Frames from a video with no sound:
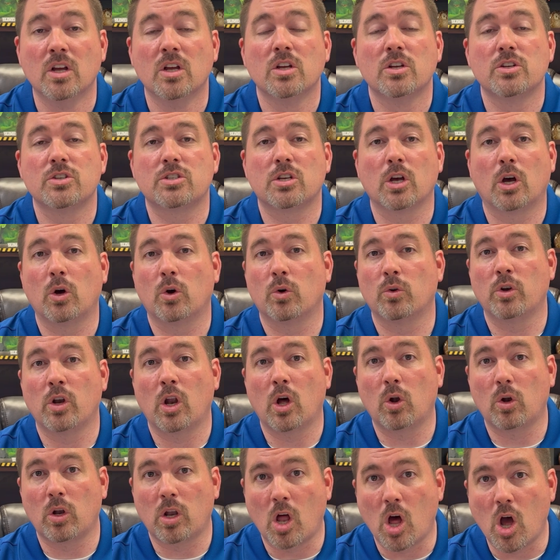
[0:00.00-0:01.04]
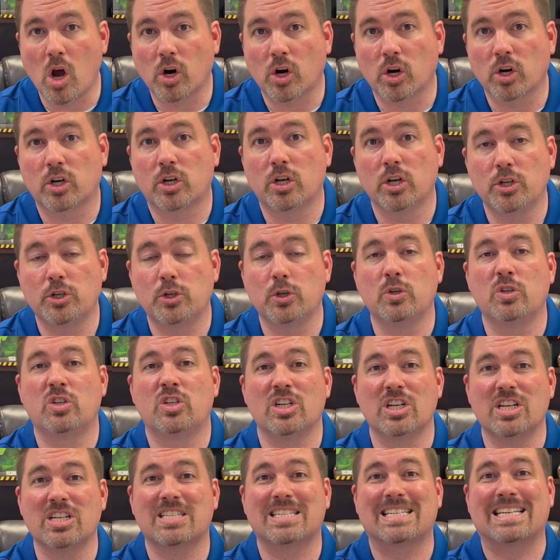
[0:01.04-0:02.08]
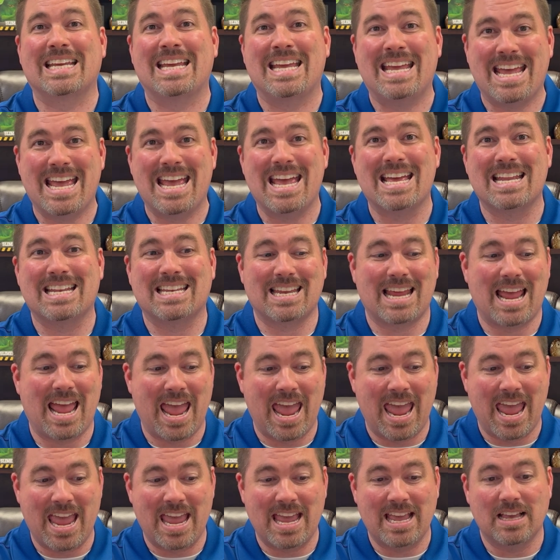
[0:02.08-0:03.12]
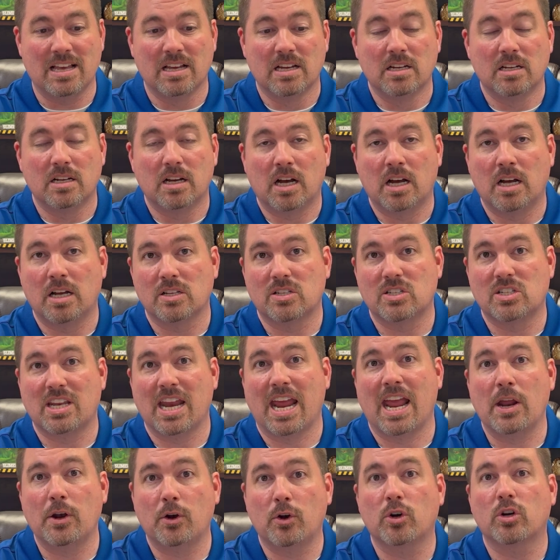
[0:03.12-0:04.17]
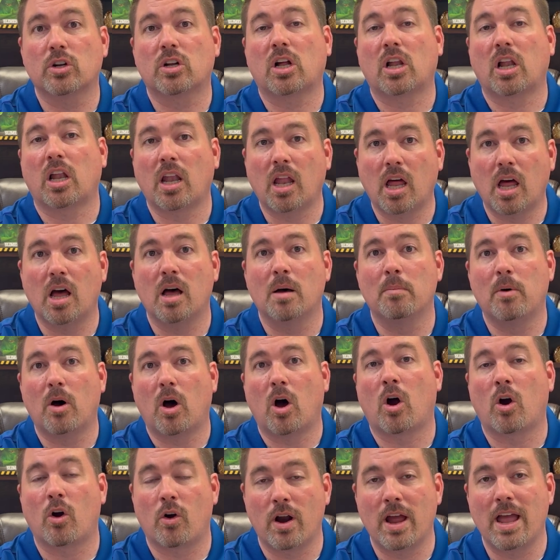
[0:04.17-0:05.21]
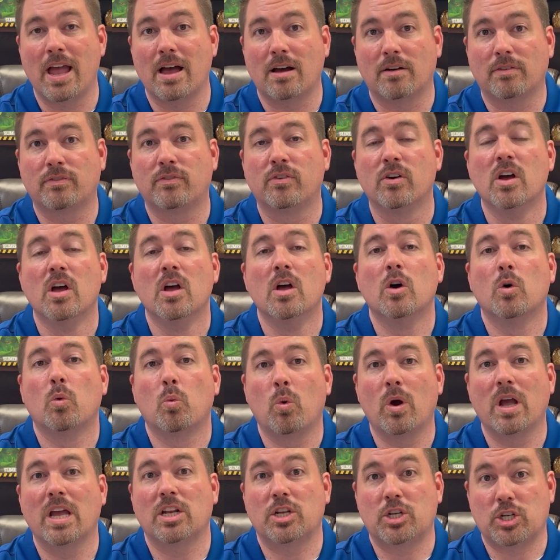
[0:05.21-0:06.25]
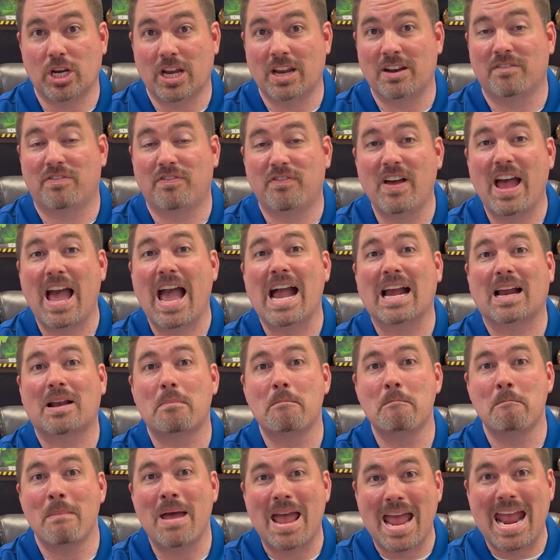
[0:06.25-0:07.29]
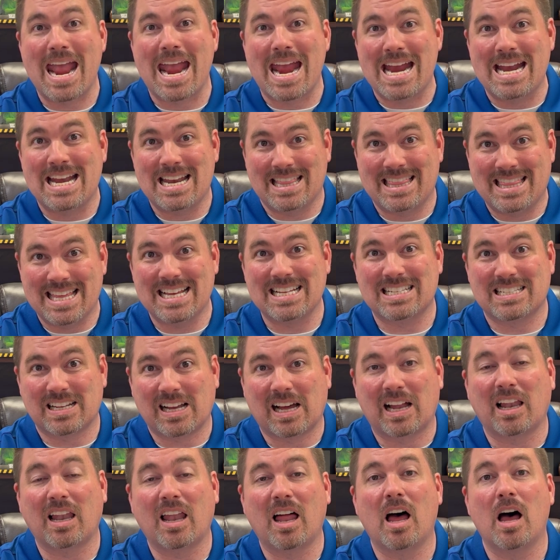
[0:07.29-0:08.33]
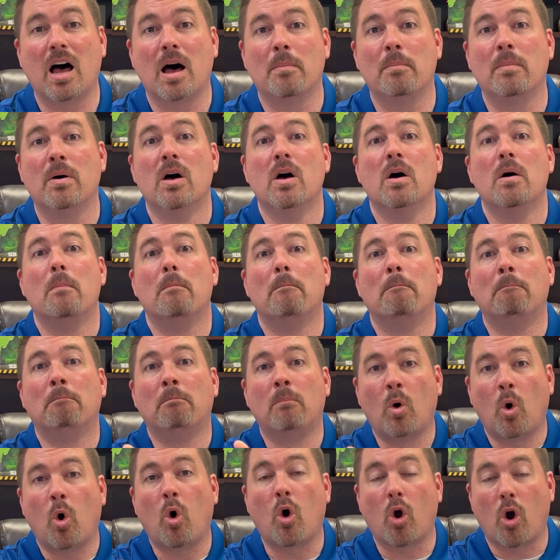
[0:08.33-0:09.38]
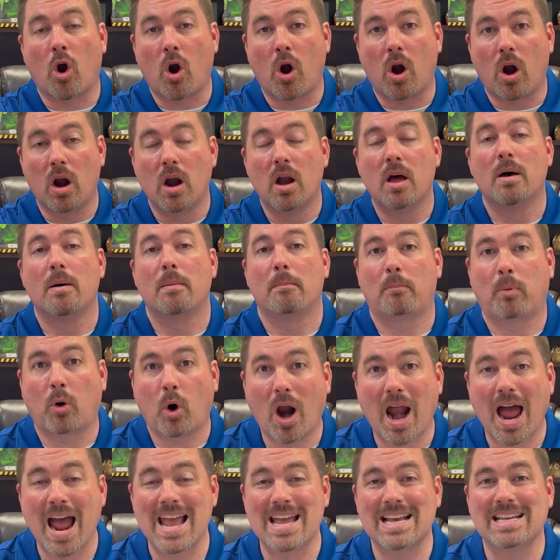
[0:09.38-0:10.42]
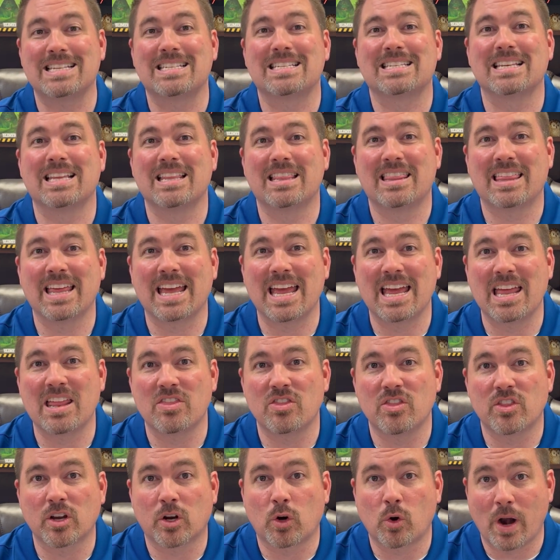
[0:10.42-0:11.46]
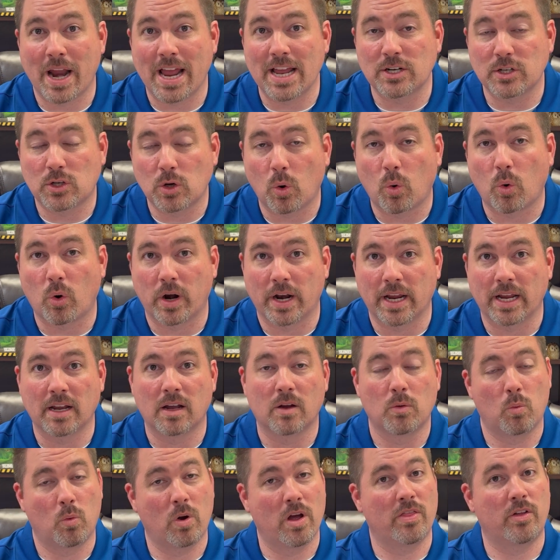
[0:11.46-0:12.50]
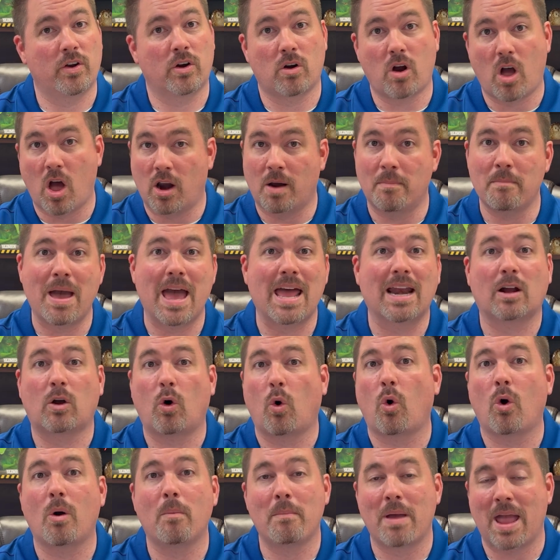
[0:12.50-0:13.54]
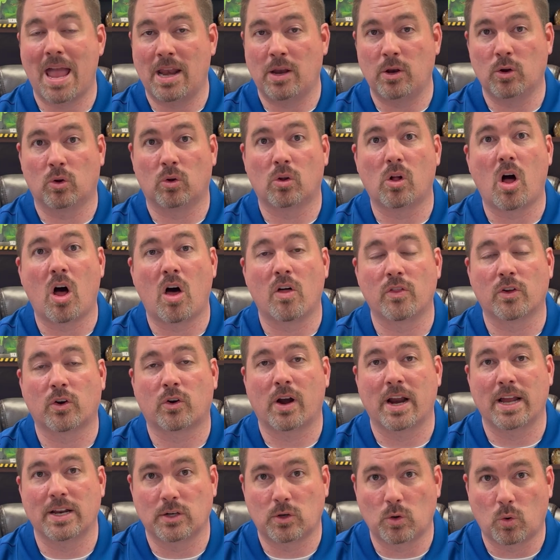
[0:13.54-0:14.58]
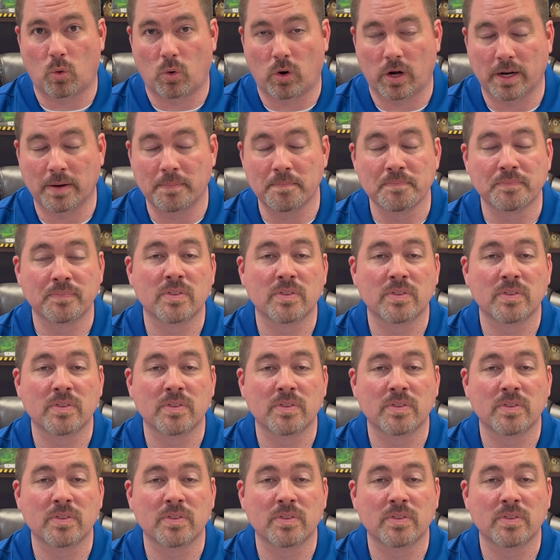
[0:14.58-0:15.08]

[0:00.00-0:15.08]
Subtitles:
So no longer could you just get a standard club RF, which in fact made this club more price than the Grand Touring, whether automatic or manual on the Grand Touring.